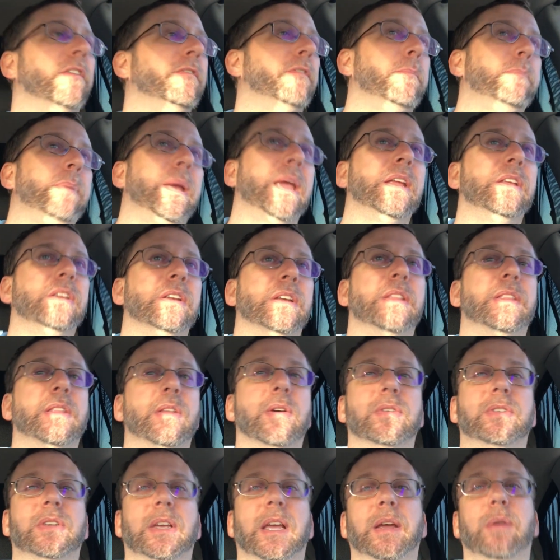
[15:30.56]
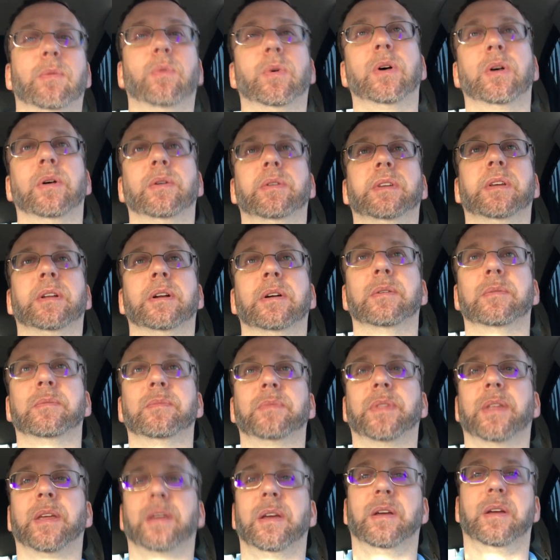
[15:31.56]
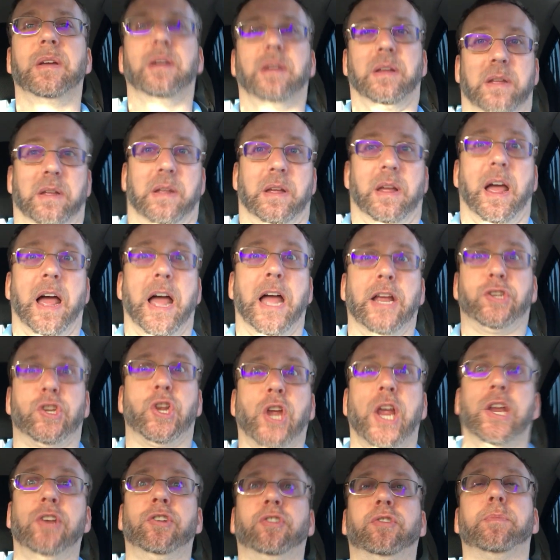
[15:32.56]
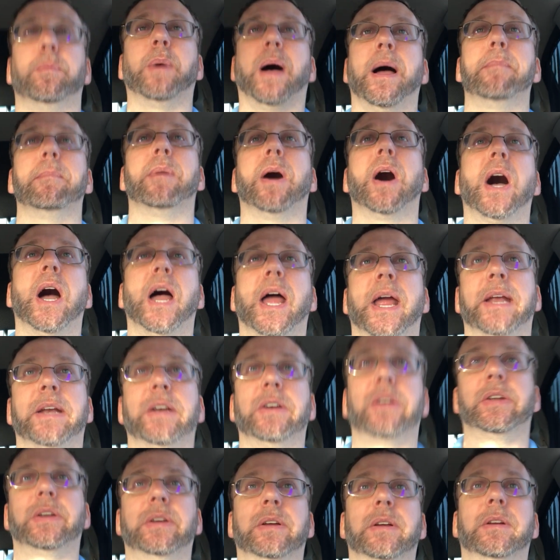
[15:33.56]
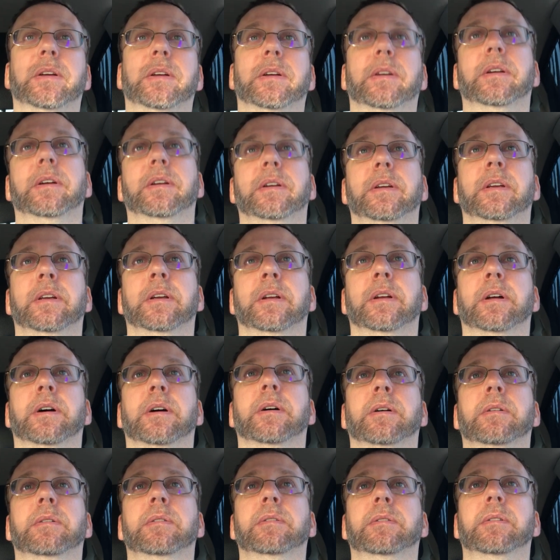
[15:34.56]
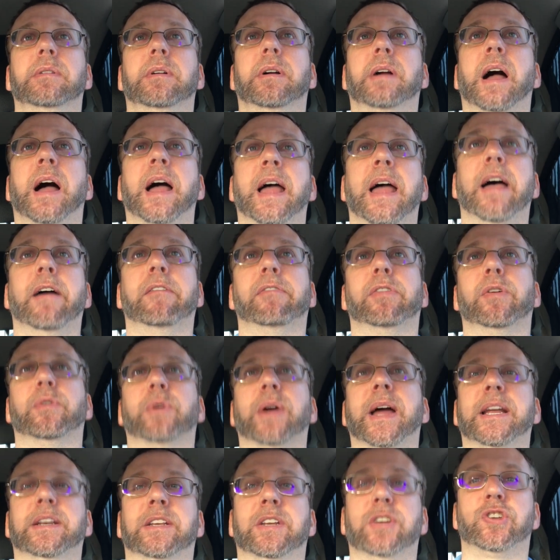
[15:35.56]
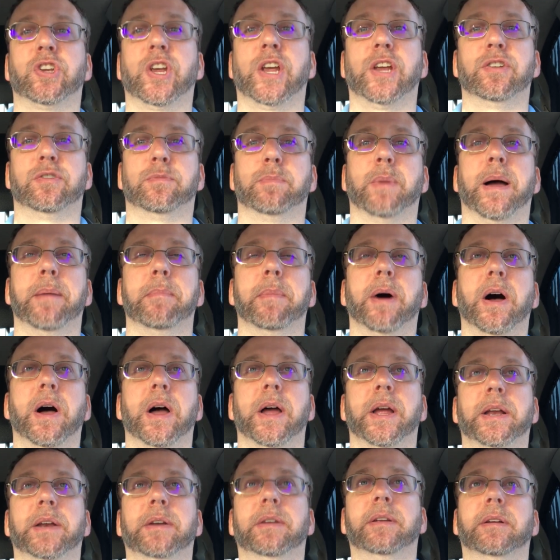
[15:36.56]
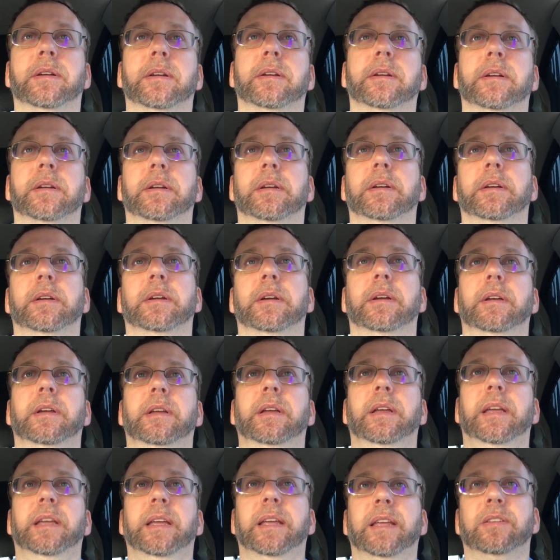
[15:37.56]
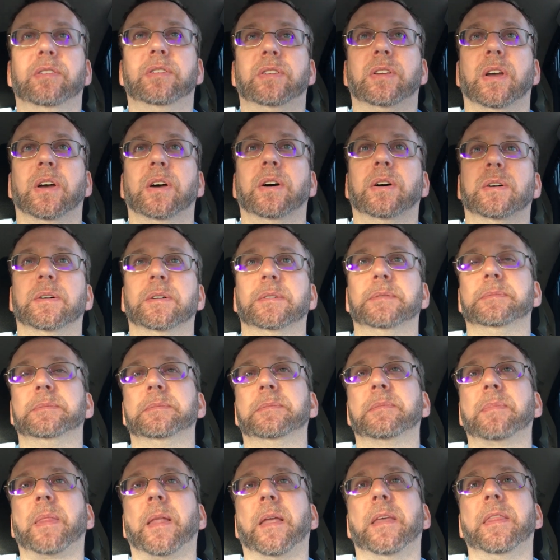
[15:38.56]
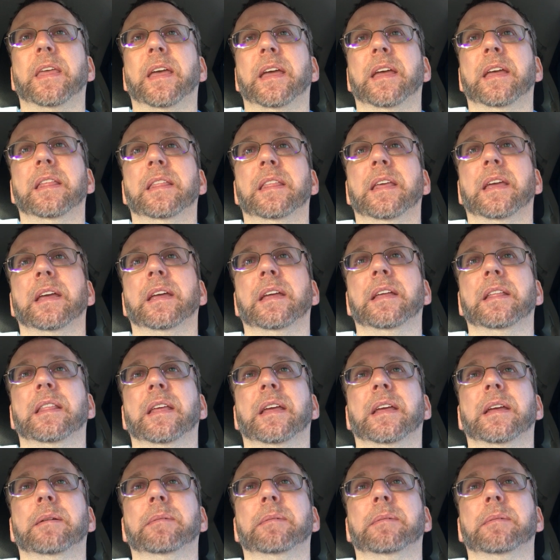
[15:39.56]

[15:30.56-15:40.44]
of opinion. They'll say, well, you know, I changed my mind, you know, I have the right to change my mind. So they